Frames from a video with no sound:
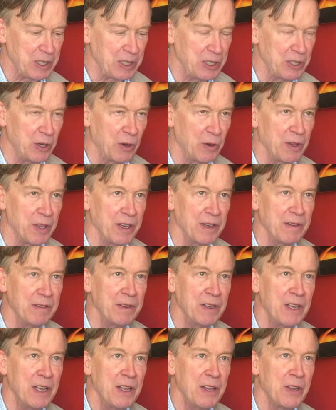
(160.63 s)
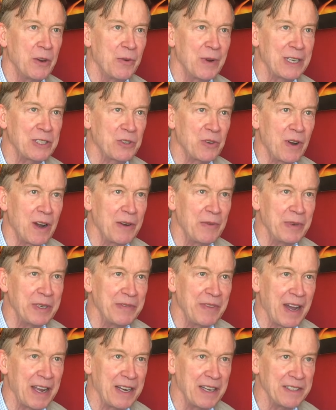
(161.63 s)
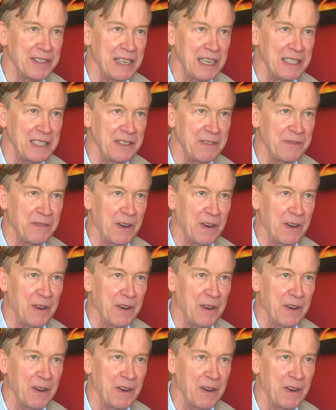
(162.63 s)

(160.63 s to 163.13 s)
The Restaurant Revitalization